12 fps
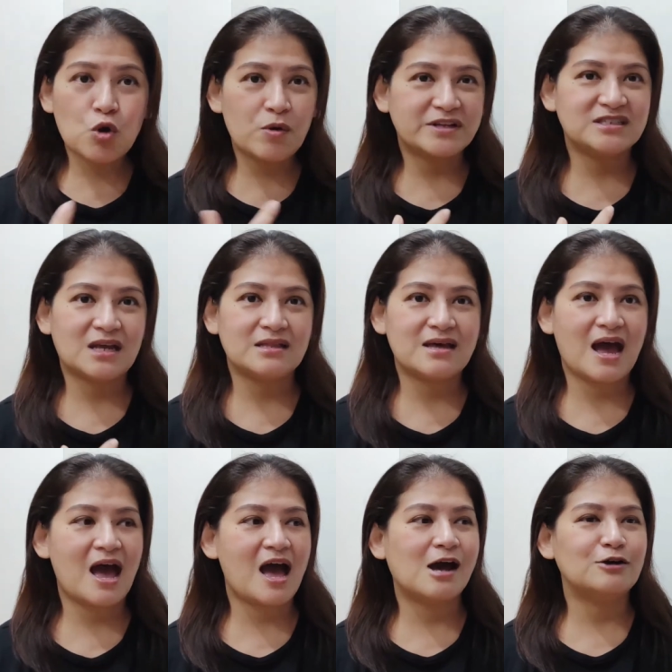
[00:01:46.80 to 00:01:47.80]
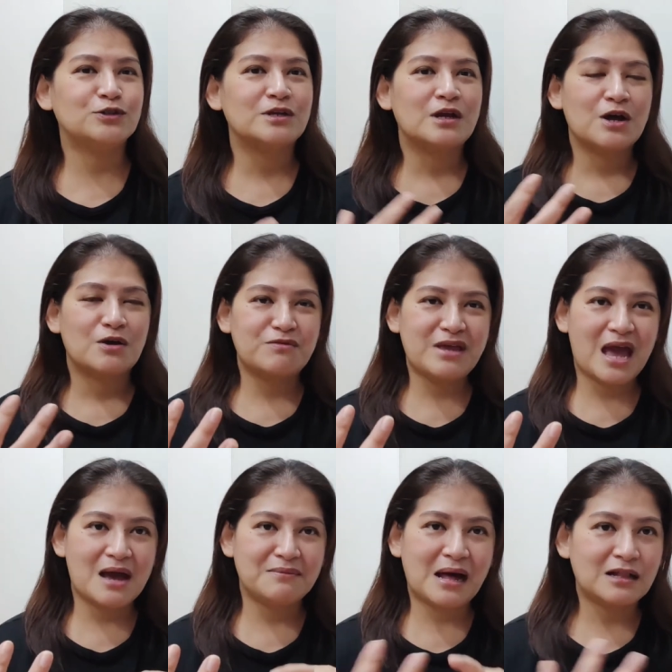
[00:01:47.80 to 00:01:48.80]
go inside the house, we
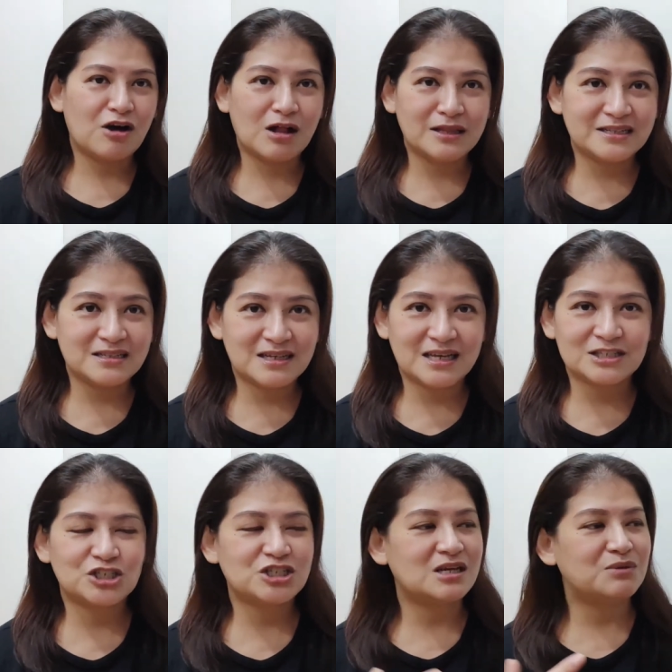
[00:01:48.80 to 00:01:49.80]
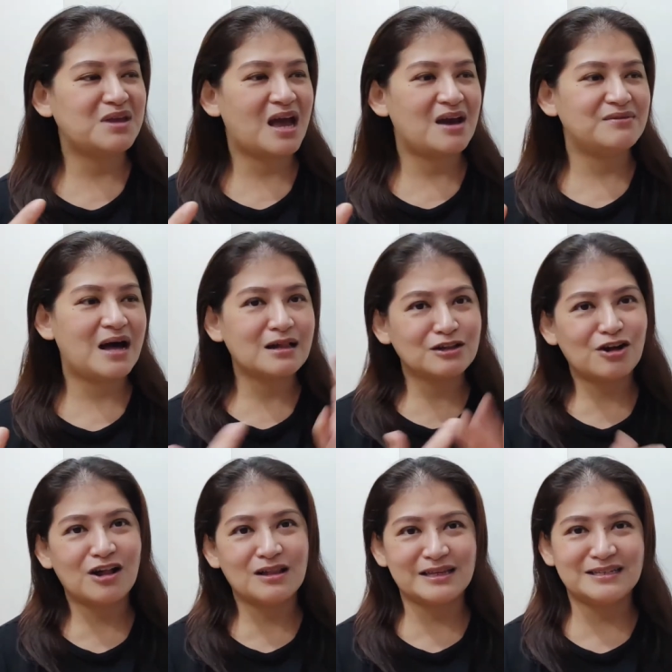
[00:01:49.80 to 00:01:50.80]
have alcohol in the kitchen, we have
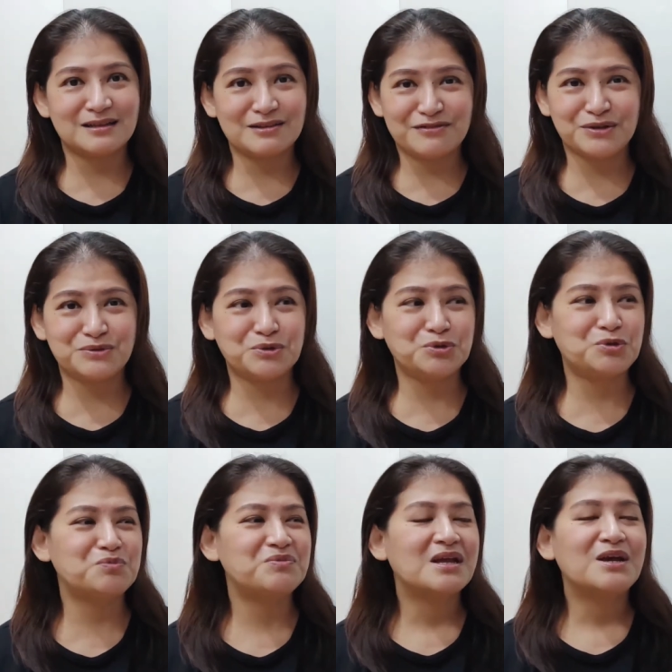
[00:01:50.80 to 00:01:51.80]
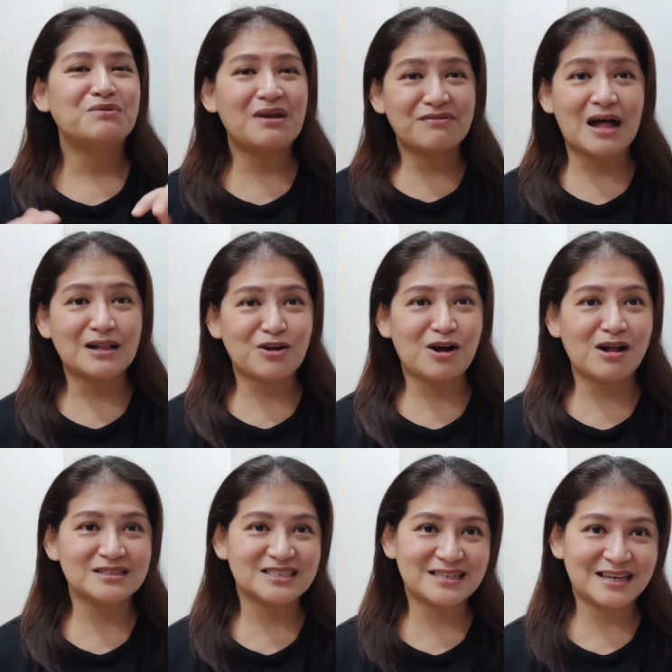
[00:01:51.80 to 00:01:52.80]
alcohol in the living room, we have
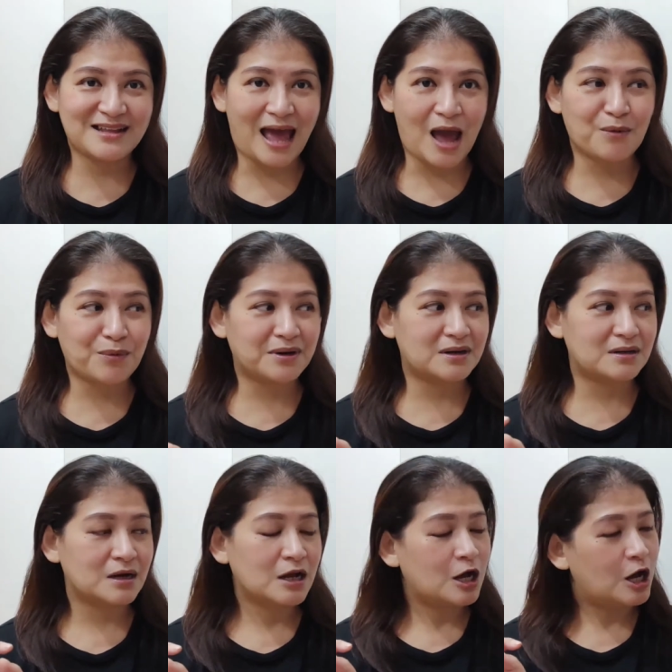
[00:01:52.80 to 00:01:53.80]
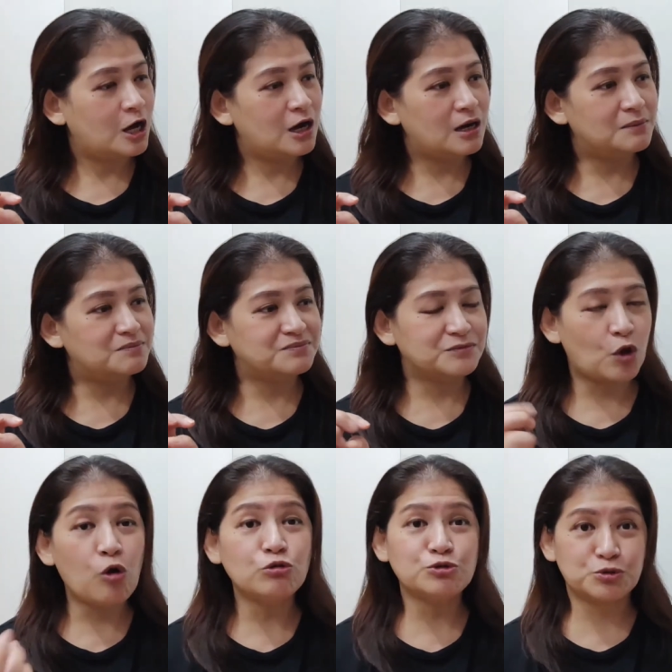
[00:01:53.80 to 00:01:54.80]
alcohols in our um,
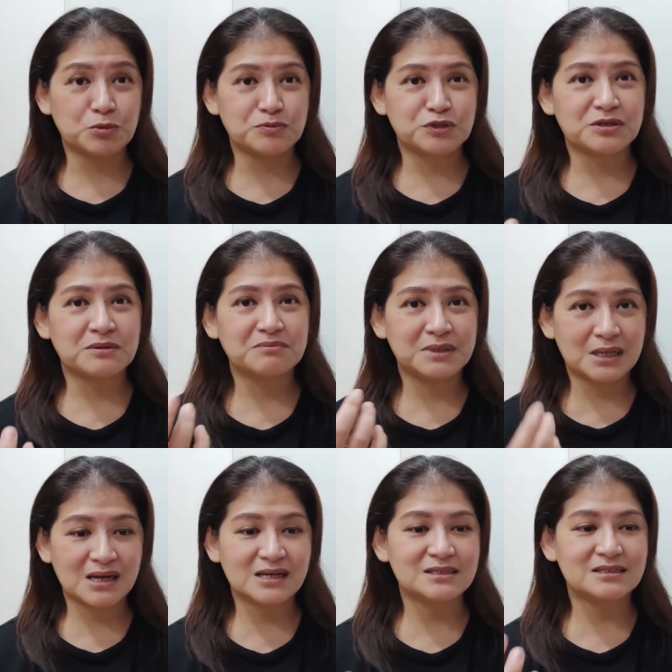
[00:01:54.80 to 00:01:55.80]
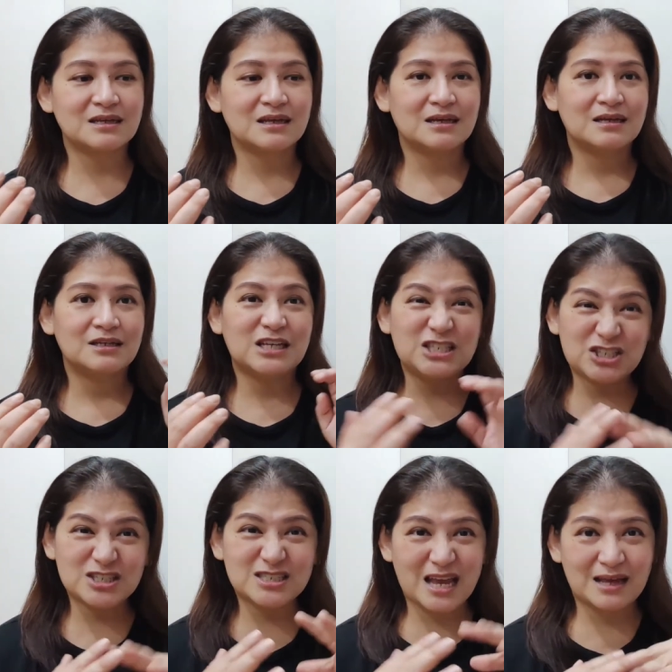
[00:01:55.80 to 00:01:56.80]
own rooms because you
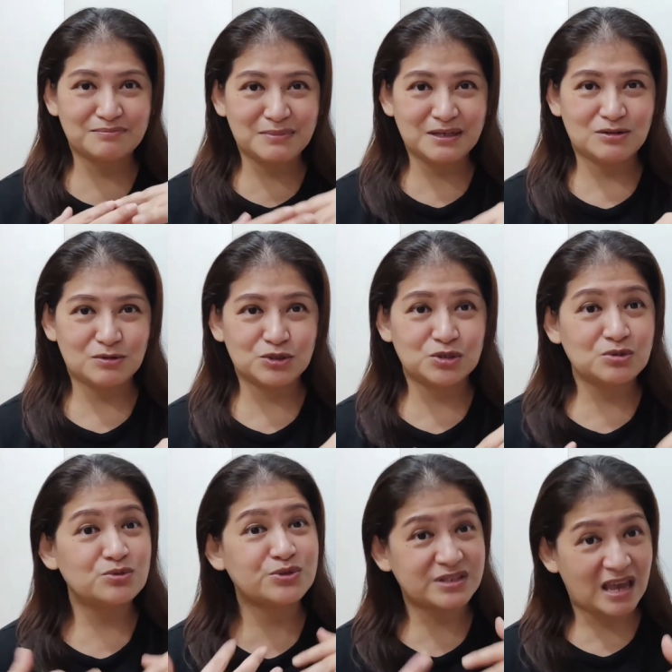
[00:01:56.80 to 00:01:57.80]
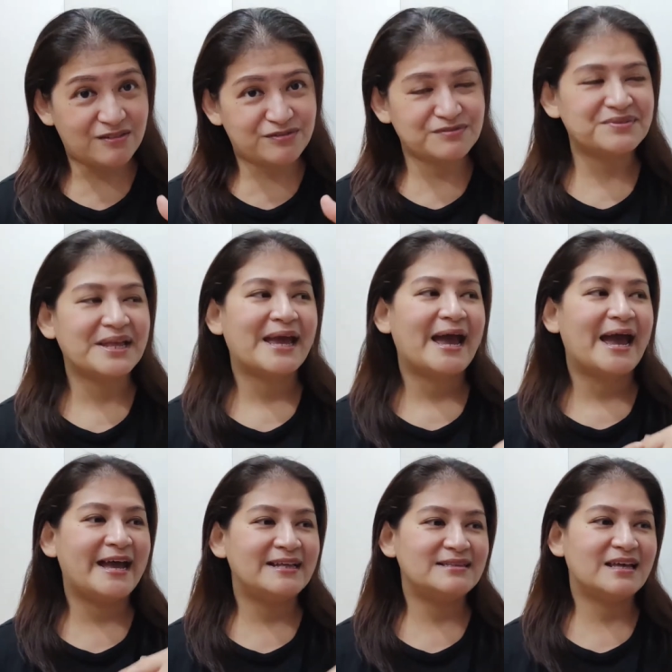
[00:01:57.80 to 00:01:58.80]
just can't be, you know, too safe.
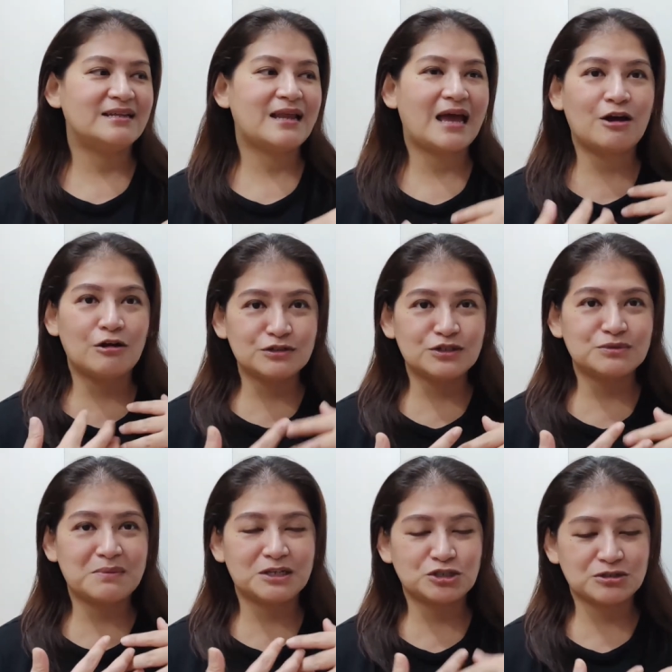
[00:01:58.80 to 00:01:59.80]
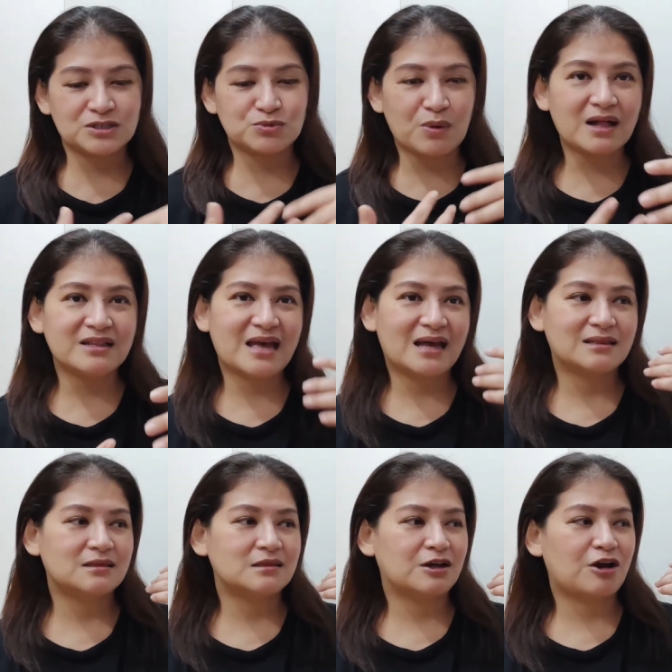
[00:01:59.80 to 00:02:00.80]
And then I always make sure as well
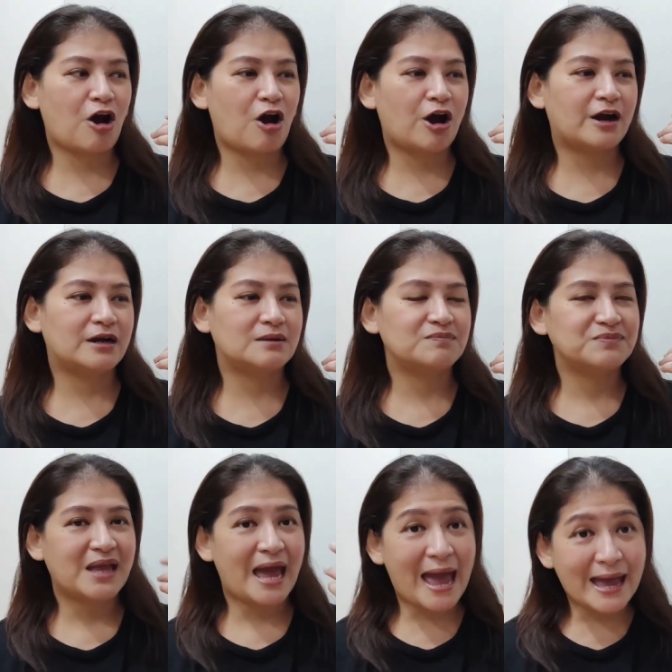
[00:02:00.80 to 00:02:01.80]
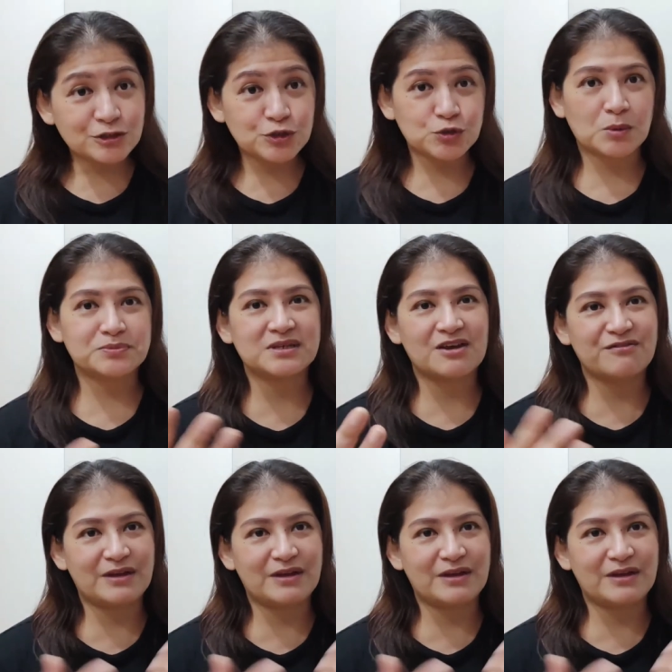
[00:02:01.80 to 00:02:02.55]
that there are hand soaps